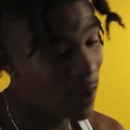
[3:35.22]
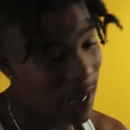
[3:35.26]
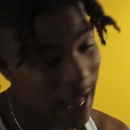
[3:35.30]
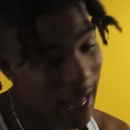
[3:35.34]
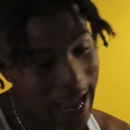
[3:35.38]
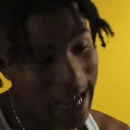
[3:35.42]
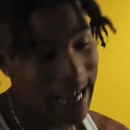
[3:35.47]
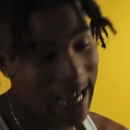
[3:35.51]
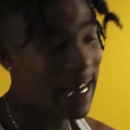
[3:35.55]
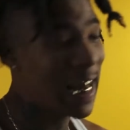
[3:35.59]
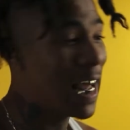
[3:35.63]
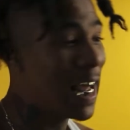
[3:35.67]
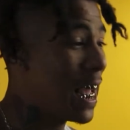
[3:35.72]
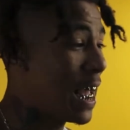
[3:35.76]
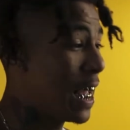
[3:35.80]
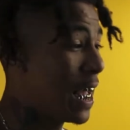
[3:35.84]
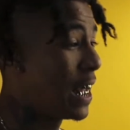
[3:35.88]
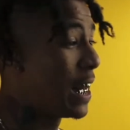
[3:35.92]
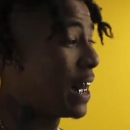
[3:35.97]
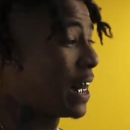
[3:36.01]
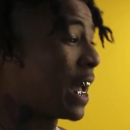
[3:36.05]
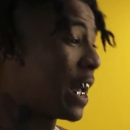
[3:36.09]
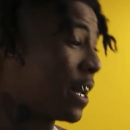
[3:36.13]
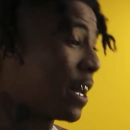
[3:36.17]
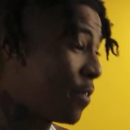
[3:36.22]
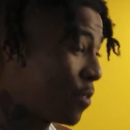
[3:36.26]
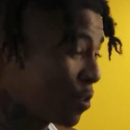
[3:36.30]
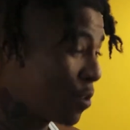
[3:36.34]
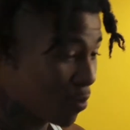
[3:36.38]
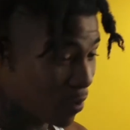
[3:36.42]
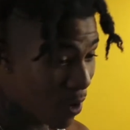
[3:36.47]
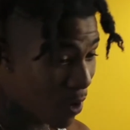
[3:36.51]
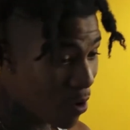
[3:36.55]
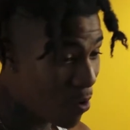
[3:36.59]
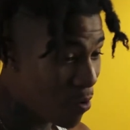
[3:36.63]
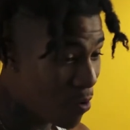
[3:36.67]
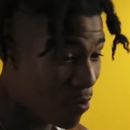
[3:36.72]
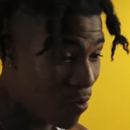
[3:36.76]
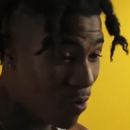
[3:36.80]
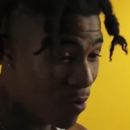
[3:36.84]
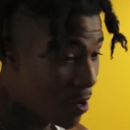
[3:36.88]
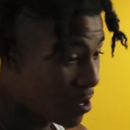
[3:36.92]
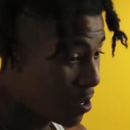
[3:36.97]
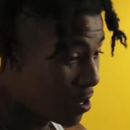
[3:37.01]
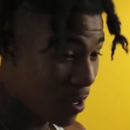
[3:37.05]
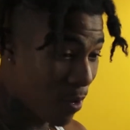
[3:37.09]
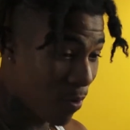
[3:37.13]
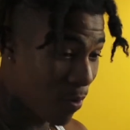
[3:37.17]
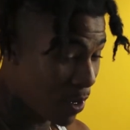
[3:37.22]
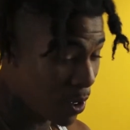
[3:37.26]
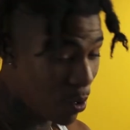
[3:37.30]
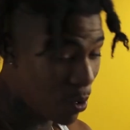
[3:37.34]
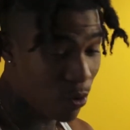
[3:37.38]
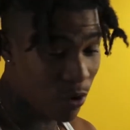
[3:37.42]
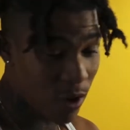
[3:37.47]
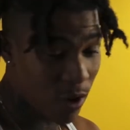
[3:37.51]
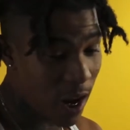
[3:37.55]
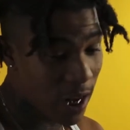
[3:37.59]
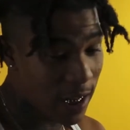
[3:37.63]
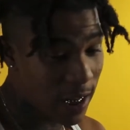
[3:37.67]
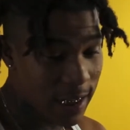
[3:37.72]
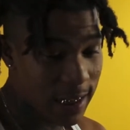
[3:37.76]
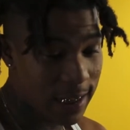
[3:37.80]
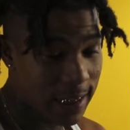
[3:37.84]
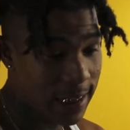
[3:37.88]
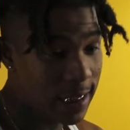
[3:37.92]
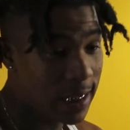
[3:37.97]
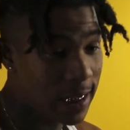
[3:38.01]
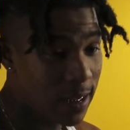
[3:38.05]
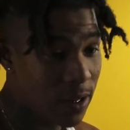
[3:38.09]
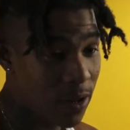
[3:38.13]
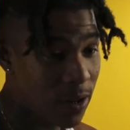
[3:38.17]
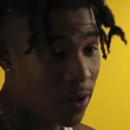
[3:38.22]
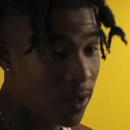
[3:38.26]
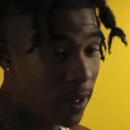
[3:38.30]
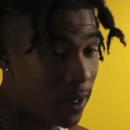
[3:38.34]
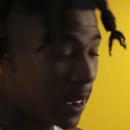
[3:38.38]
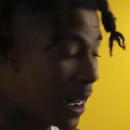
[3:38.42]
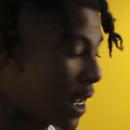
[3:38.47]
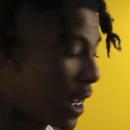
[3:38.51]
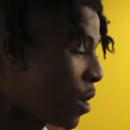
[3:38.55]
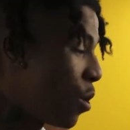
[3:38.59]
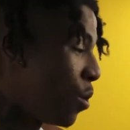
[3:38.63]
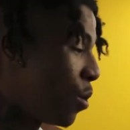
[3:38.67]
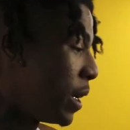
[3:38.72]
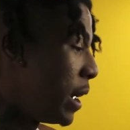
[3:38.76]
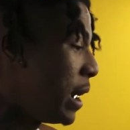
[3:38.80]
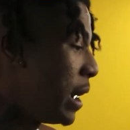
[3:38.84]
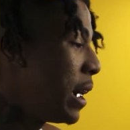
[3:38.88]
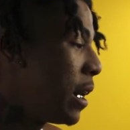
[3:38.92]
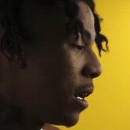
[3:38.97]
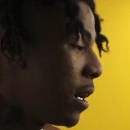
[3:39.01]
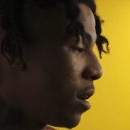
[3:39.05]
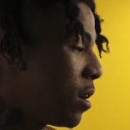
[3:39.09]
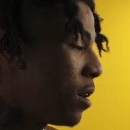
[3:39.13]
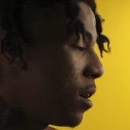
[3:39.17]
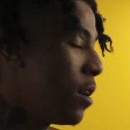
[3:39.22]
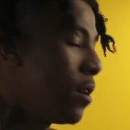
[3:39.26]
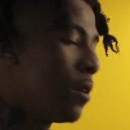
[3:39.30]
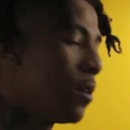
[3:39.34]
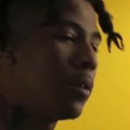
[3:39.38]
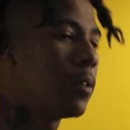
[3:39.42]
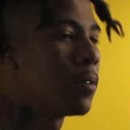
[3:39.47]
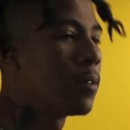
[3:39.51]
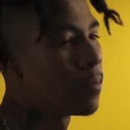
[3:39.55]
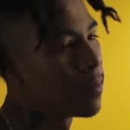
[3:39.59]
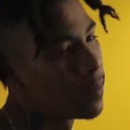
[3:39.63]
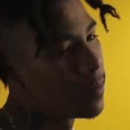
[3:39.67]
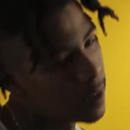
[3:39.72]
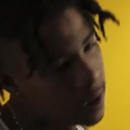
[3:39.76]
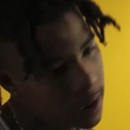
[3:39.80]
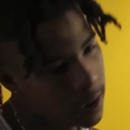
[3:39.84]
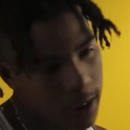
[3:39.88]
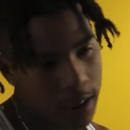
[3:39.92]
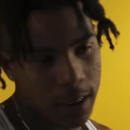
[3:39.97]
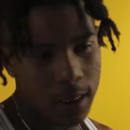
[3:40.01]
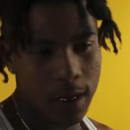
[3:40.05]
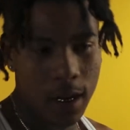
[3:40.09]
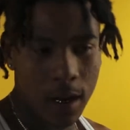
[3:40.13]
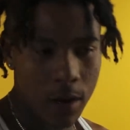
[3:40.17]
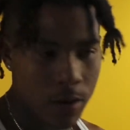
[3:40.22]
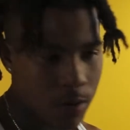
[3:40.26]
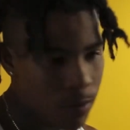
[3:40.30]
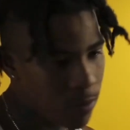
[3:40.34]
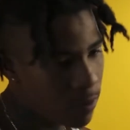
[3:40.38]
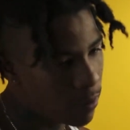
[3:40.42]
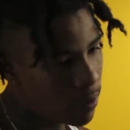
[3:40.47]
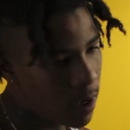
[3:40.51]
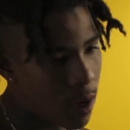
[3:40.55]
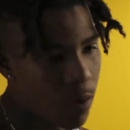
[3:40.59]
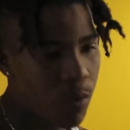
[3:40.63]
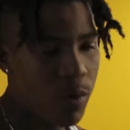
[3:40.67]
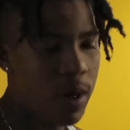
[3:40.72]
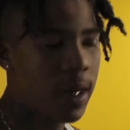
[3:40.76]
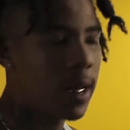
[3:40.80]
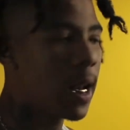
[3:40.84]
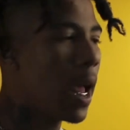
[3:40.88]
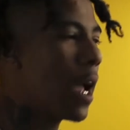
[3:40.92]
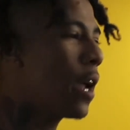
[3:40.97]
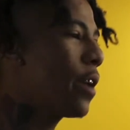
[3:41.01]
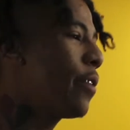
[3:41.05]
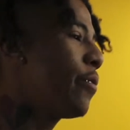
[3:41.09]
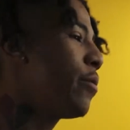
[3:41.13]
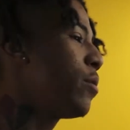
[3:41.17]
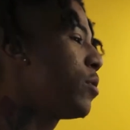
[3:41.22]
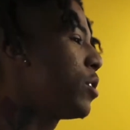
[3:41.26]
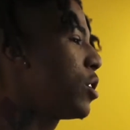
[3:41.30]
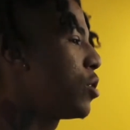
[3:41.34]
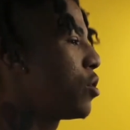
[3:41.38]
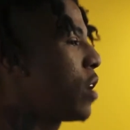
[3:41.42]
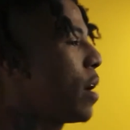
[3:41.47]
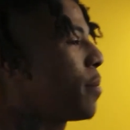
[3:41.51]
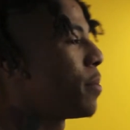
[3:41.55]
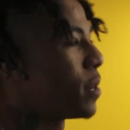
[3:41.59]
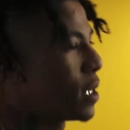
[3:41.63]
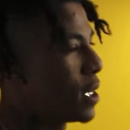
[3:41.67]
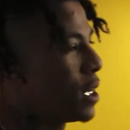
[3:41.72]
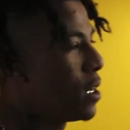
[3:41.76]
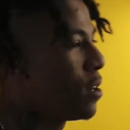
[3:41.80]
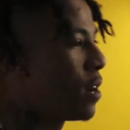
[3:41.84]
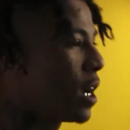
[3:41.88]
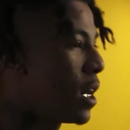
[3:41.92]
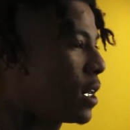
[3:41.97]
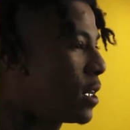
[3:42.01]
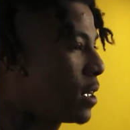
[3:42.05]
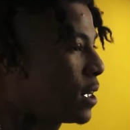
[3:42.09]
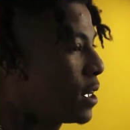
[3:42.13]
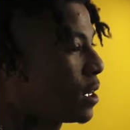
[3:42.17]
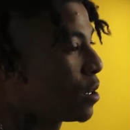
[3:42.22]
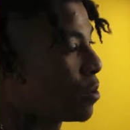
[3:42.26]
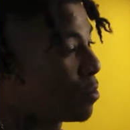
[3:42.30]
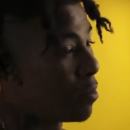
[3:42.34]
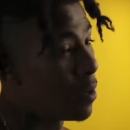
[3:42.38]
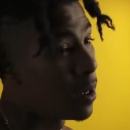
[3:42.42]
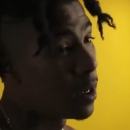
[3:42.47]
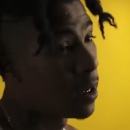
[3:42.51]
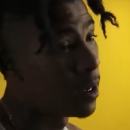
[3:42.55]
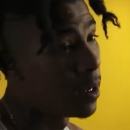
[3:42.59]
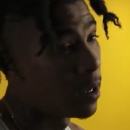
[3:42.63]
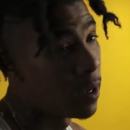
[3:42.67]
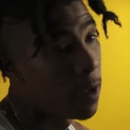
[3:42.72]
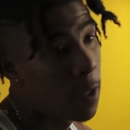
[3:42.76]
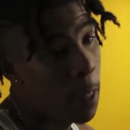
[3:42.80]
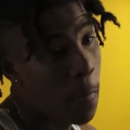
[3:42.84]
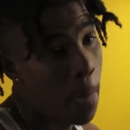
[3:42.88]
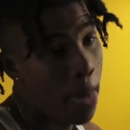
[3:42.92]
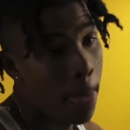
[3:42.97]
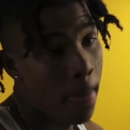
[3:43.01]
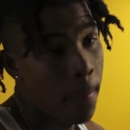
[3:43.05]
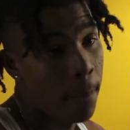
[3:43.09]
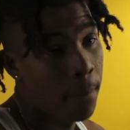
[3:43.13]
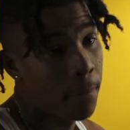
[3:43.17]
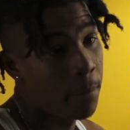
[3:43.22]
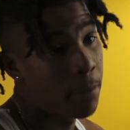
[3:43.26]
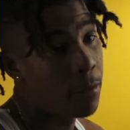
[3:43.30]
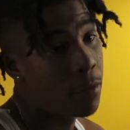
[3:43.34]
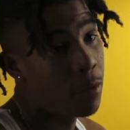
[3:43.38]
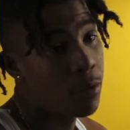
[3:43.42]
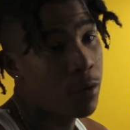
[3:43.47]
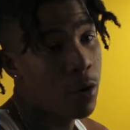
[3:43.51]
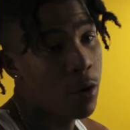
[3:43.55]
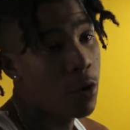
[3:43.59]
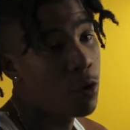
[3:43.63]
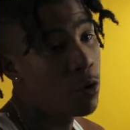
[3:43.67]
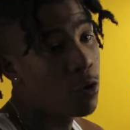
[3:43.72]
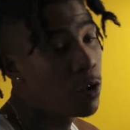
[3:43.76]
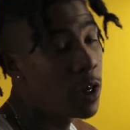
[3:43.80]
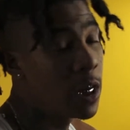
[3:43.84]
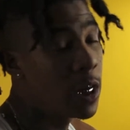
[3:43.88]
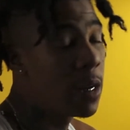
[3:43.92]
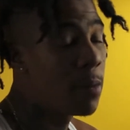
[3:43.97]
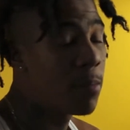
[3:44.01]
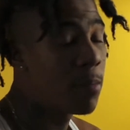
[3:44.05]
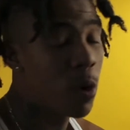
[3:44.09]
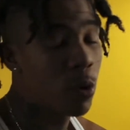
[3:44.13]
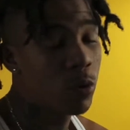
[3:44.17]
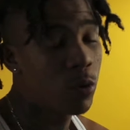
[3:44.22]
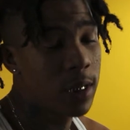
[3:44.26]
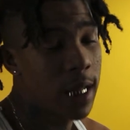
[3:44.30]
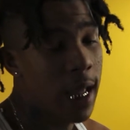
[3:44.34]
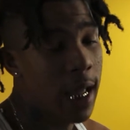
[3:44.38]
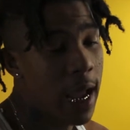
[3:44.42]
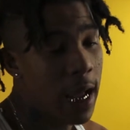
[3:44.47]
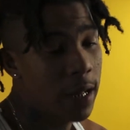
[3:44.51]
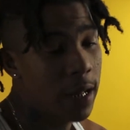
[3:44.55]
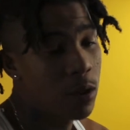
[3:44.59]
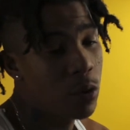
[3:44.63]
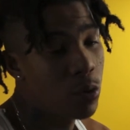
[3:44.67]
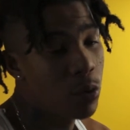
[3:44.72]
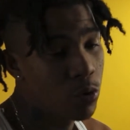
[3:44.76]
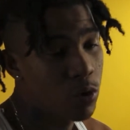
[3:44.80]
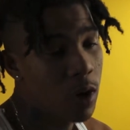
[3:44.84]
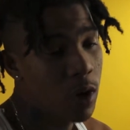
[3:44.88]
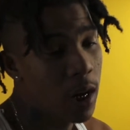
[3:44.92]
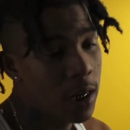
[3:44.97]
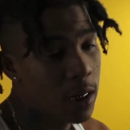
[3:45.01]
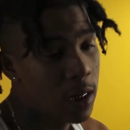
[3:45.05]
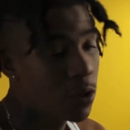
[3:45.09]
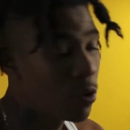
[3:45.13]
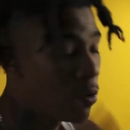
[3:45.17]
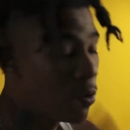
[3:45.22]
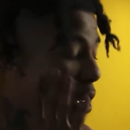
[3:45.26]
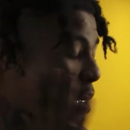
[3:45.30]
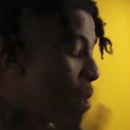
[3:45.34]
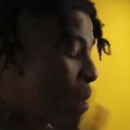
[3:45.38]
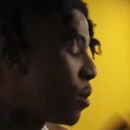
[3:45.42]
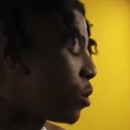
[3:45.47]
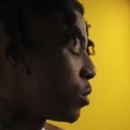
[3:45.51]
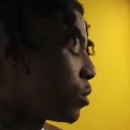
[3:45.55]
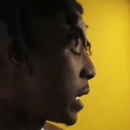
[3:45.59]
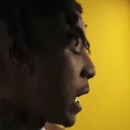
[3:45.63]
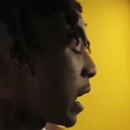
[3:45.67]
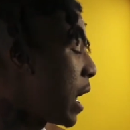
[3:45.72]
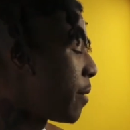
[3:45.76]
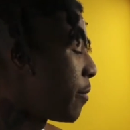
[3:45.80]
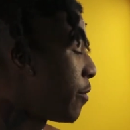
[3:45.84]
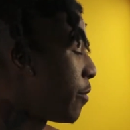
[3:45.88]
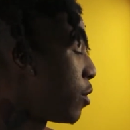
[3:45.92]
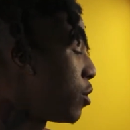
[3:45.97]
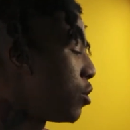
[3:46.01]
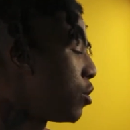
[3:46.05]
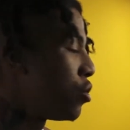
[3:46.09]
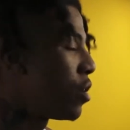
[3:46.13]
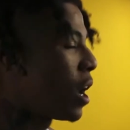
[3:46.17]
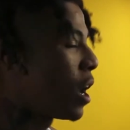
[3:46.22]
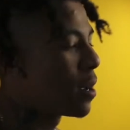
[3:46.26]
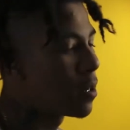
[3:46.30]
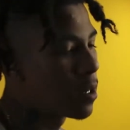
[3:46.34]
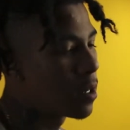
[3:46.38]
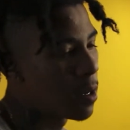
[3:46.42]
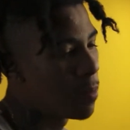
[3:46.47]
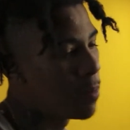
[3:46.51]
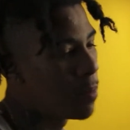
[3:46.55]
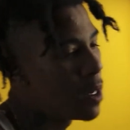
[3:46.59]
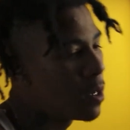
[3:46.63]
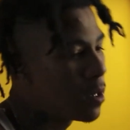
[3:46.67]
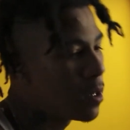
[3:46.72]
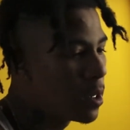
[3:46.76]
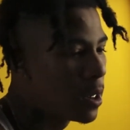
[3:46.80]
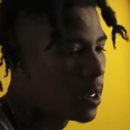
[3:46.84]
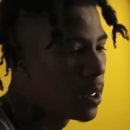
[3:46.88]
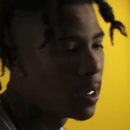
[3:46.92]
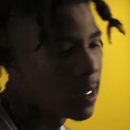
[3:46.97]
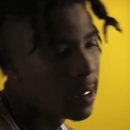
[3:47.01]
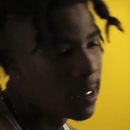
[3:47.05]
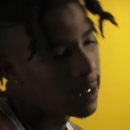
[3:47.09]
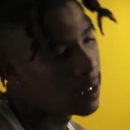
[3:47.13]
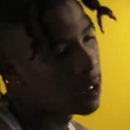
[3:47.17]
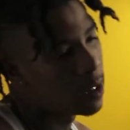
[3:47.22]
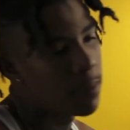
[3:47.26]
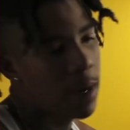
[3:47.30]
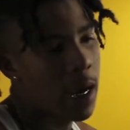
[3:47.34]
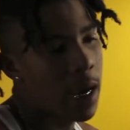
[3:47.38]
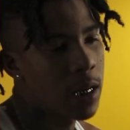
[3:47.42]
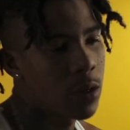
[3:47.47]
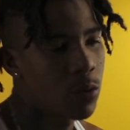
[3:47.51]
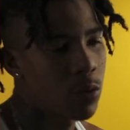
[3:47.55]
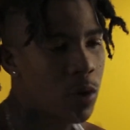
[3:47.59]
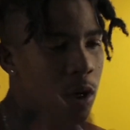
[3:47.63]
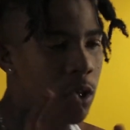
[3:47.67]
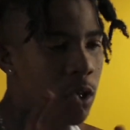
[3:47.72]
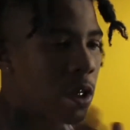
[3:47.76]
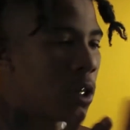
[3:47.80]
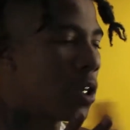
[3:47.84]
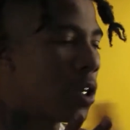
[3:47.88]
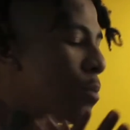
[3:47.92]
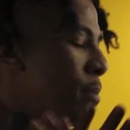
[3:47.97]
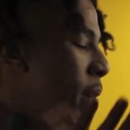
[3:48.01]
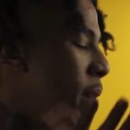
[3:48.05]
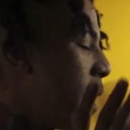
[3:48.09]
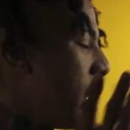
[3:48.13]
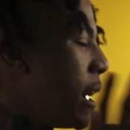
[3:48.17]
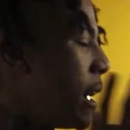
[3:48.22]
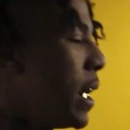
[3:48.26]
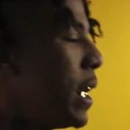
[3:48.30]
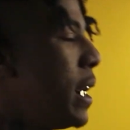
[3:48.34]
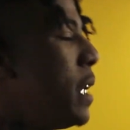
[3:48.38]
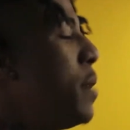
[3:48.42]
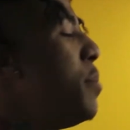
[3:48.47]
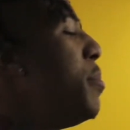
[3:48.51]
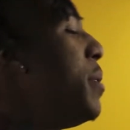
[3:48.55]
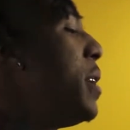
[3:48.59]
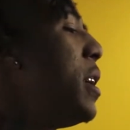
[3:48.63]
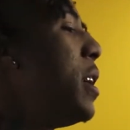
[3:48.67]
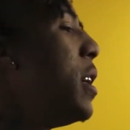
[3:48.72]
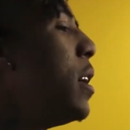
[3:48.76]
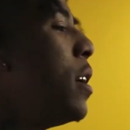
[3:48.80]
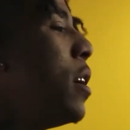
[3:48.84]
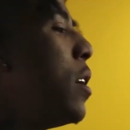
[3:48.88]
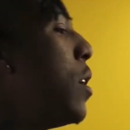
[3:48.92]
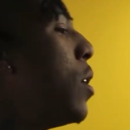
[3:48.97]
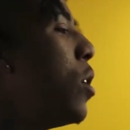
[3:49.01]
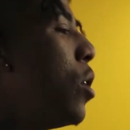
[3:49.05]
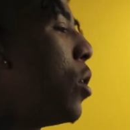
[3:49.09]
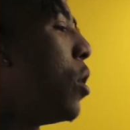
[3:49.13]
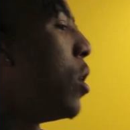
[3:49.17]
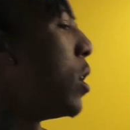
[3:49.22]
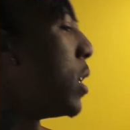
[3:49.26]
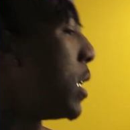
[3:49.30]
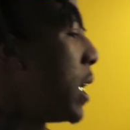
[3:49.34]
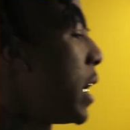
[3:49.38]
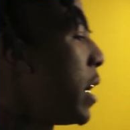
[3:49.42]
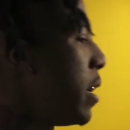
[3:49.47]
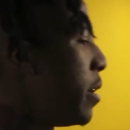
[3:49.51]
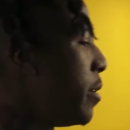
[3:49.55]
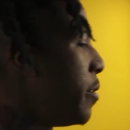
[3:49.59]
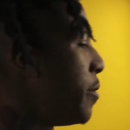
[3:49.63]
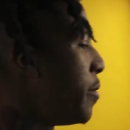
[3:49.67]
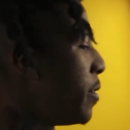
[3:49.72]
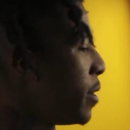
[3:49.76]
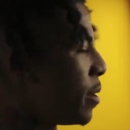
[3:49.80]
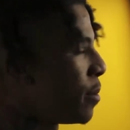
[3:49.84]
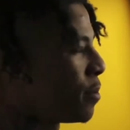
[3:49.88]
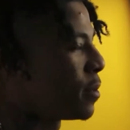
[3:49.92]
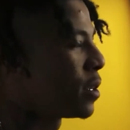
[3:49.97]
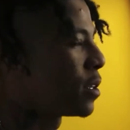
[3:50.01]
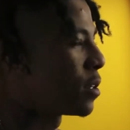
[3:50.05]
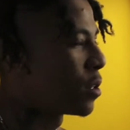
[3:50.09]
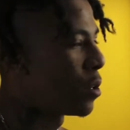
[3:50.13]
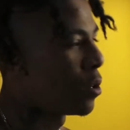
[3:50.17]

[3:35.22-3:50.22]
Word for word: like that, like if you know when you drop this single, they gonna eat it up, then I, don't, I wouldn't knock you from just dropping single after single, but if you know you need more, like after you drop this, you need more time before you drop something else, you might as well just make it an E P or a tape, you feel me?